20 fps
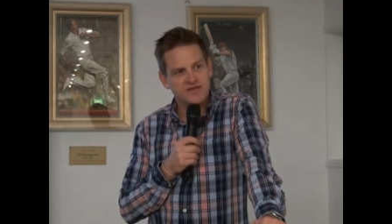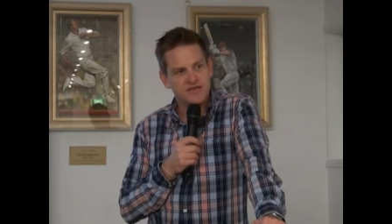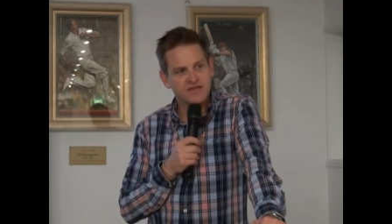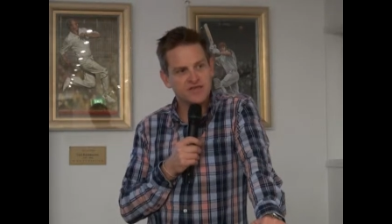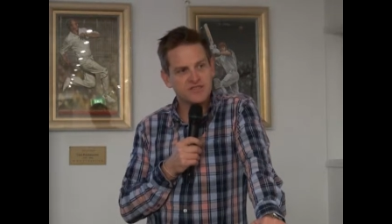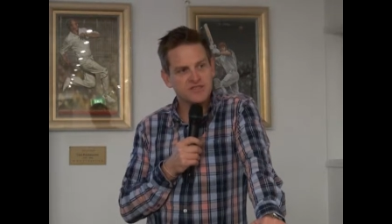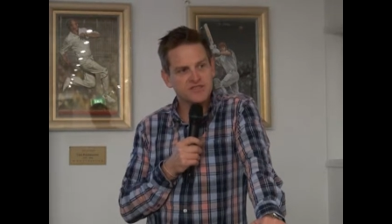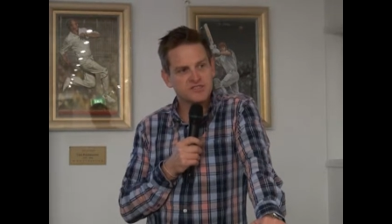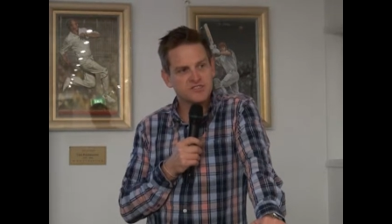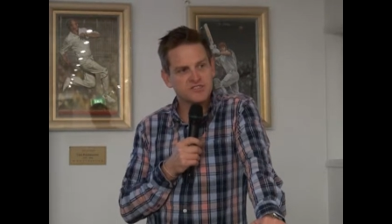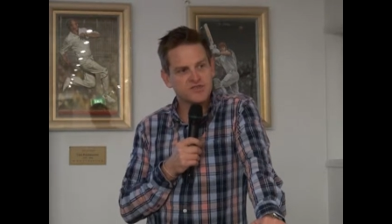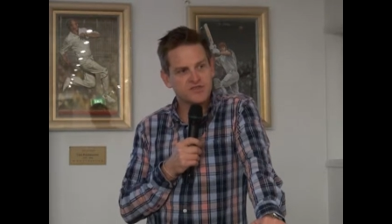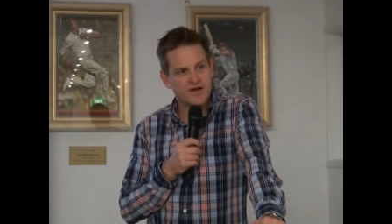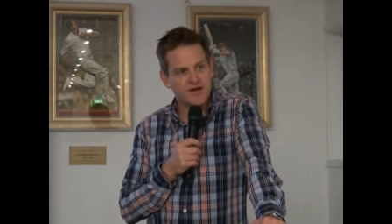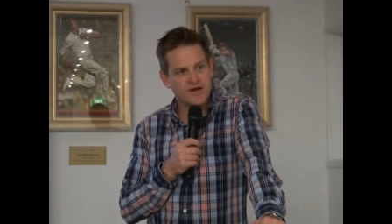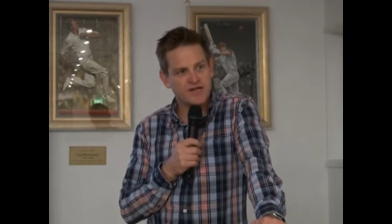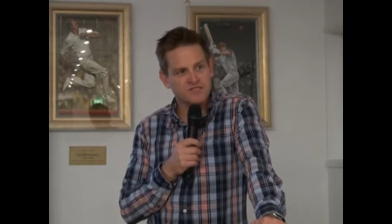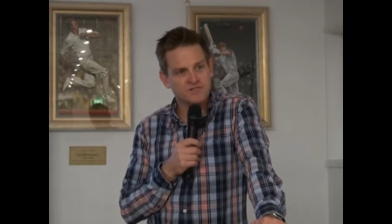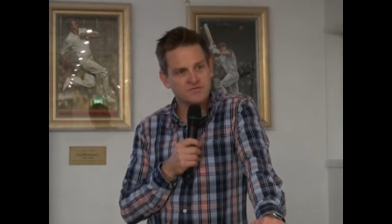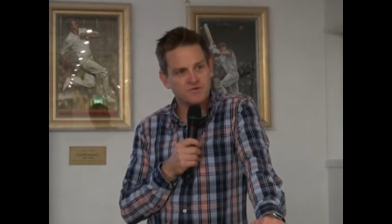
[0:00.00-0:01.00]
yet the
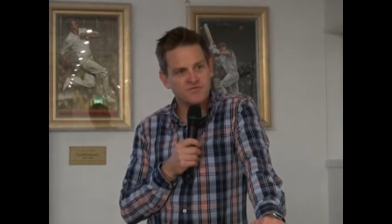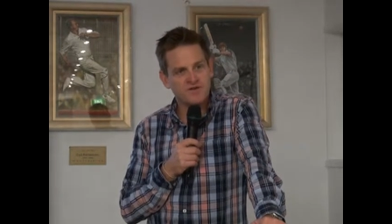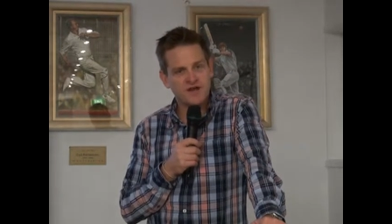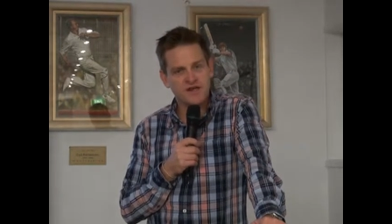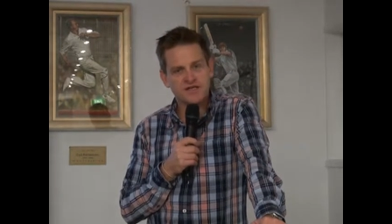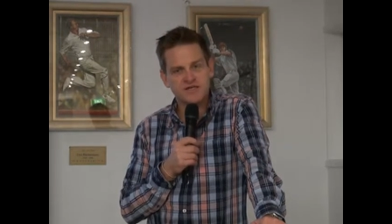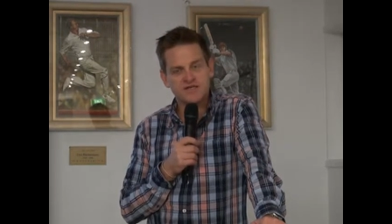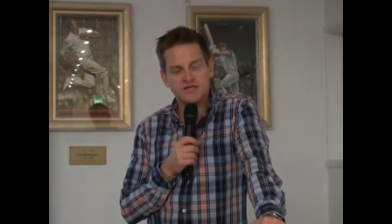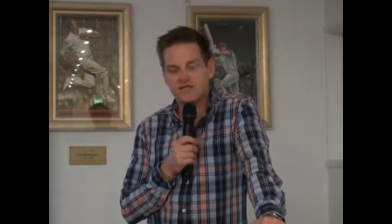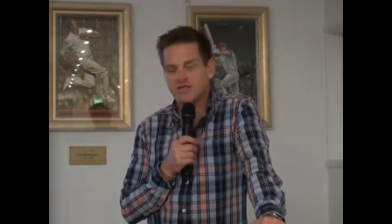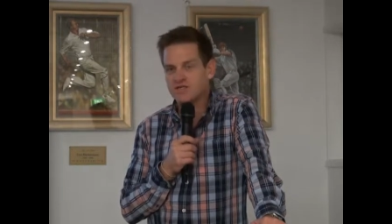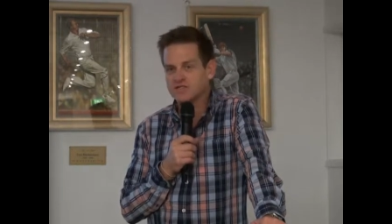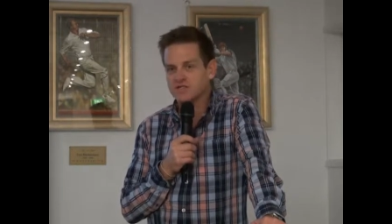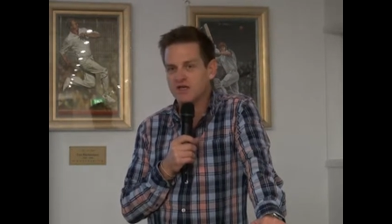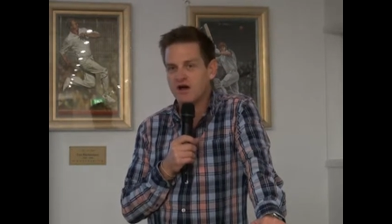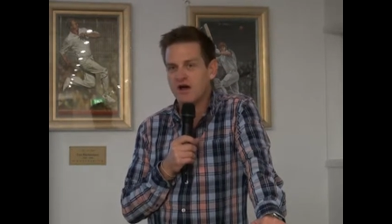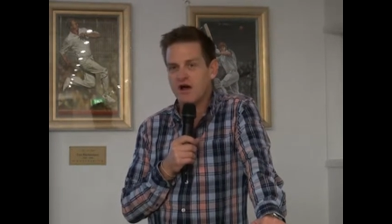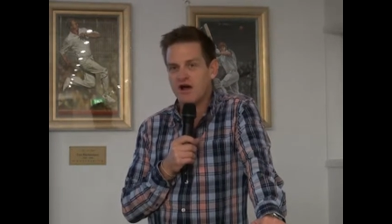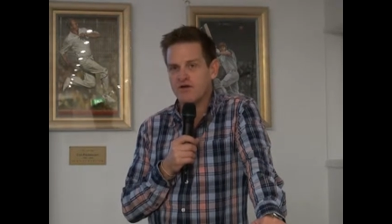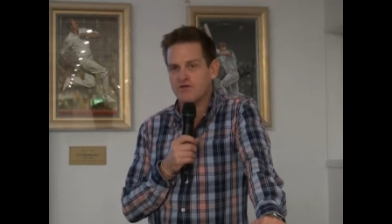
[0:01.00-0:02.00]
Australians were running the
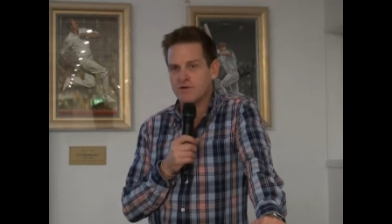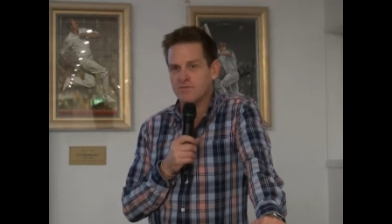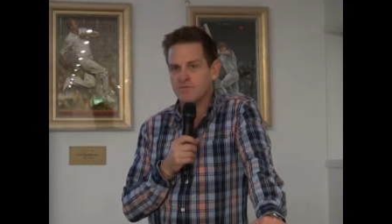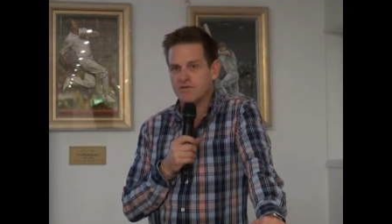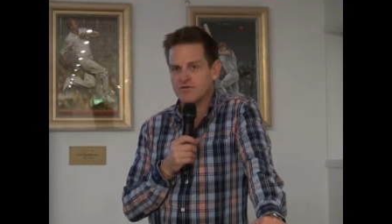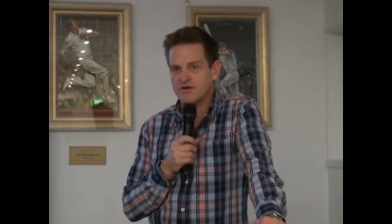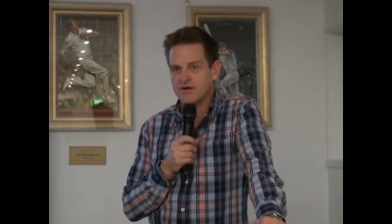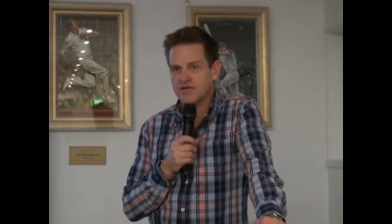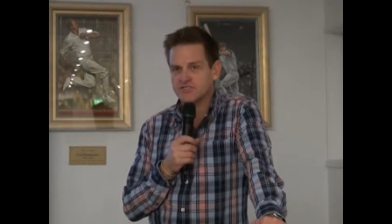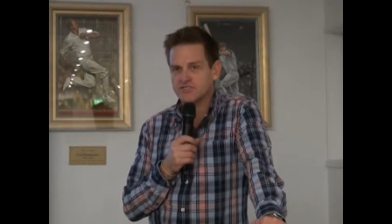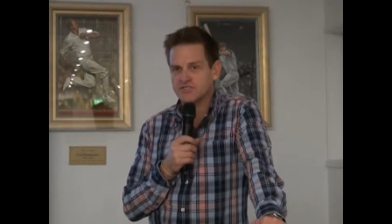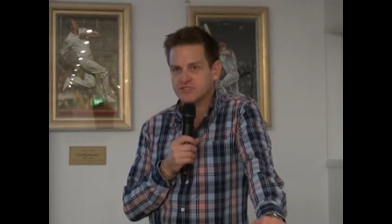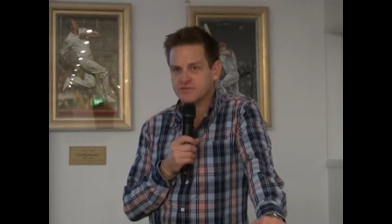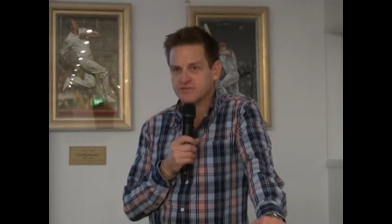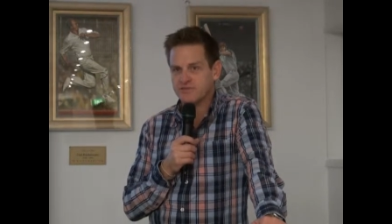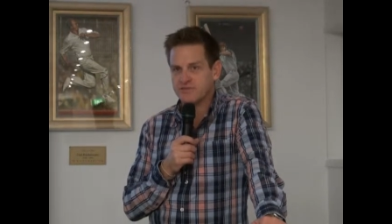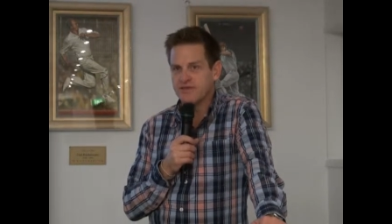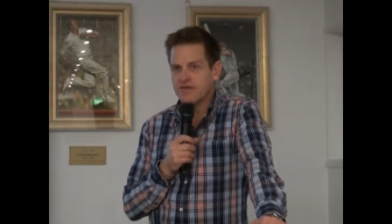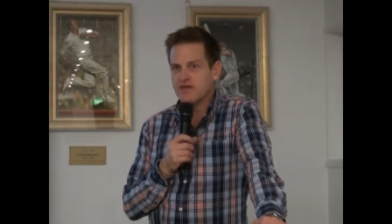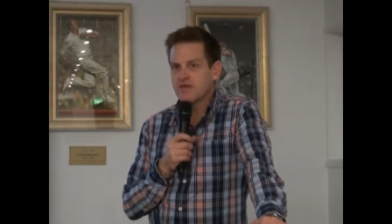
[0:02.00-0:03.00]
entire
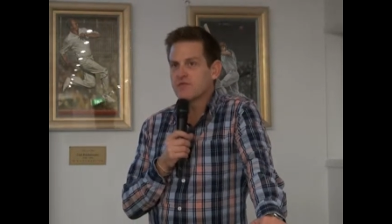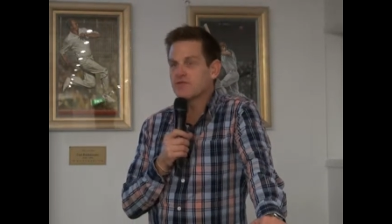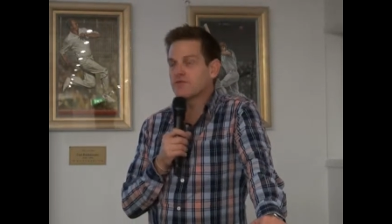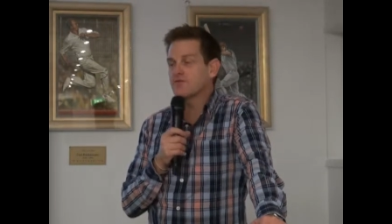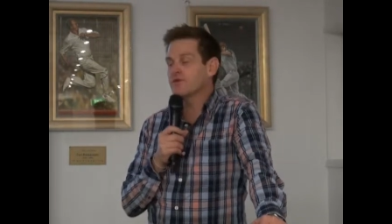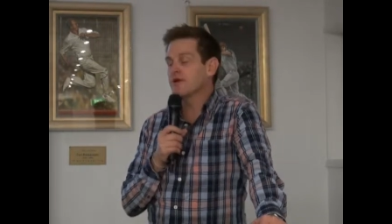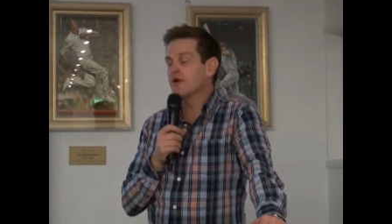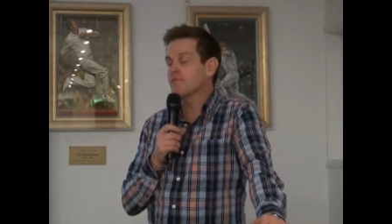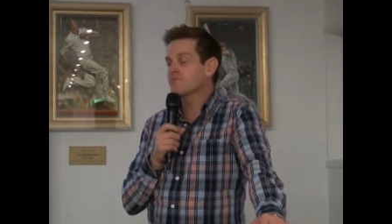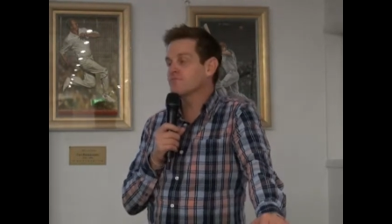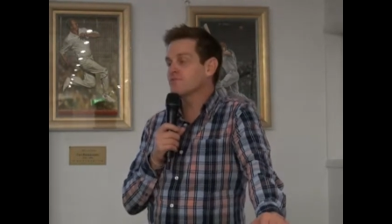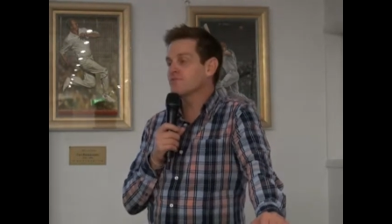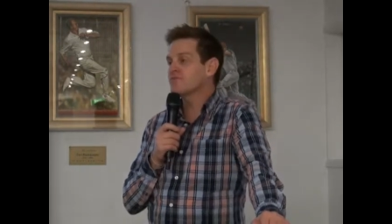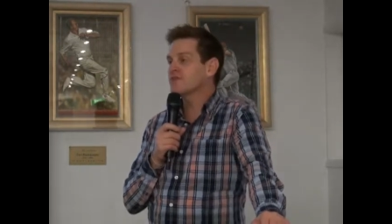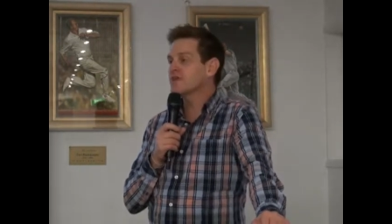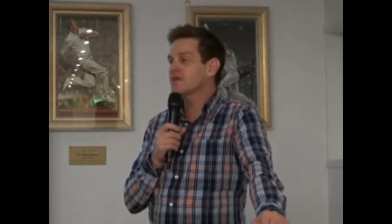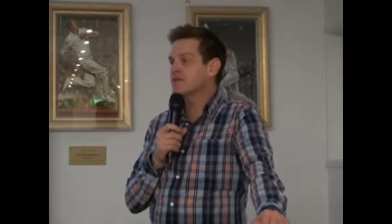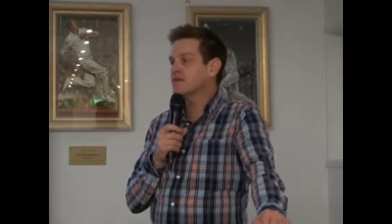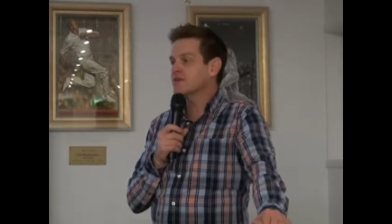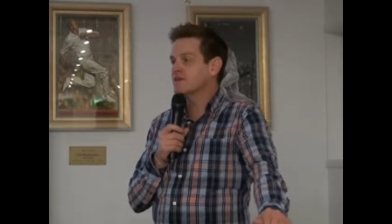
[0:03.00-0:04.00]
operation. There were a number
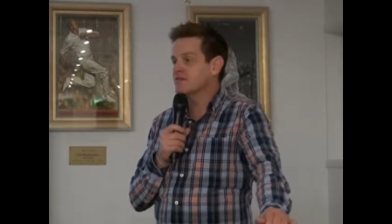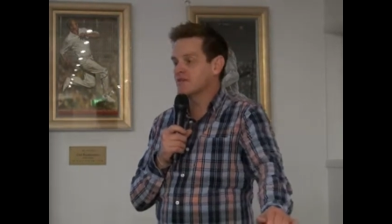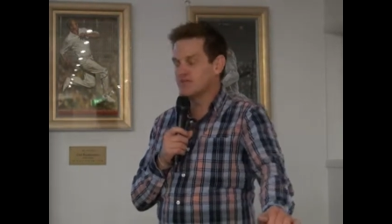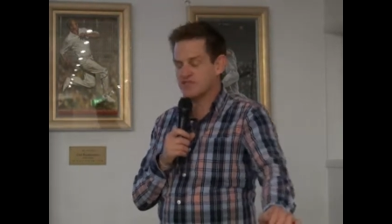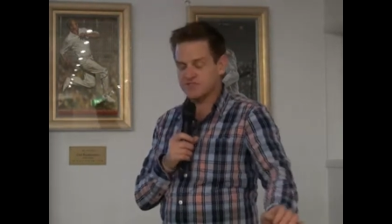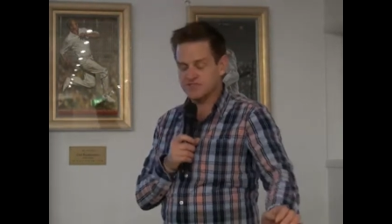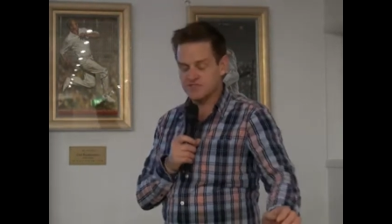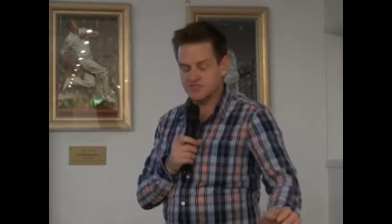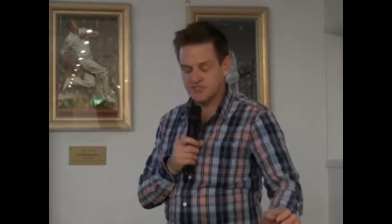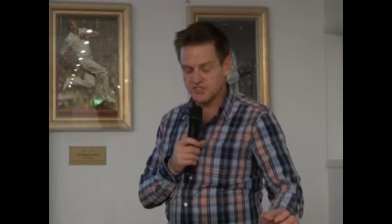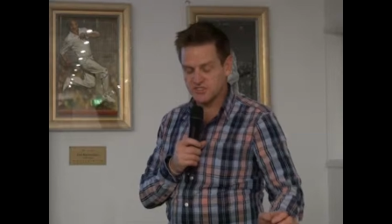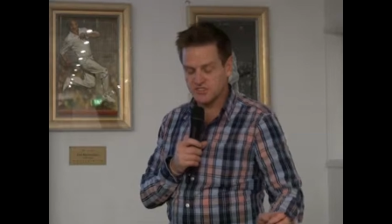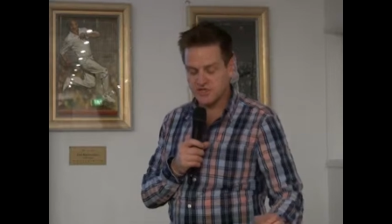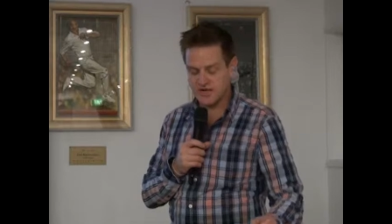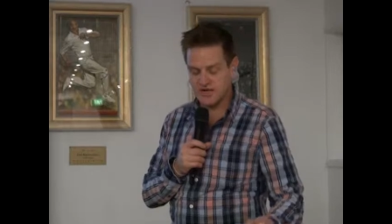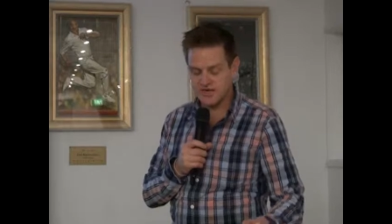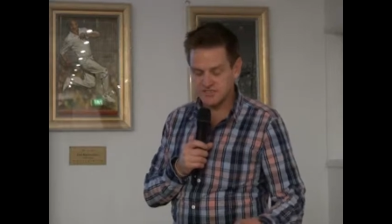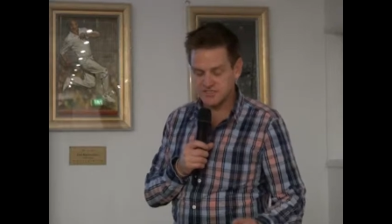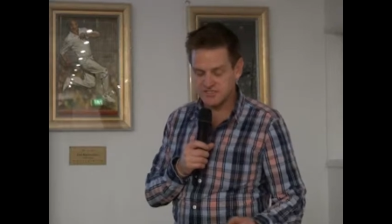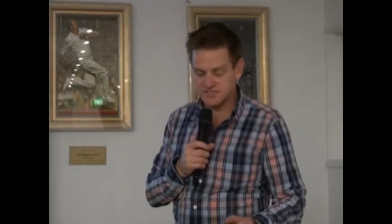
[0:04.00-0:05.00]
of key things the
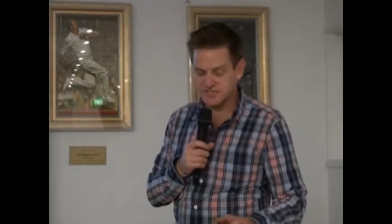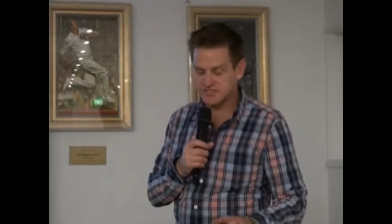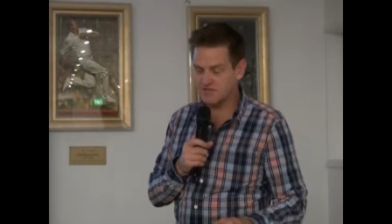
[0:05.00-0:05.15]
Australians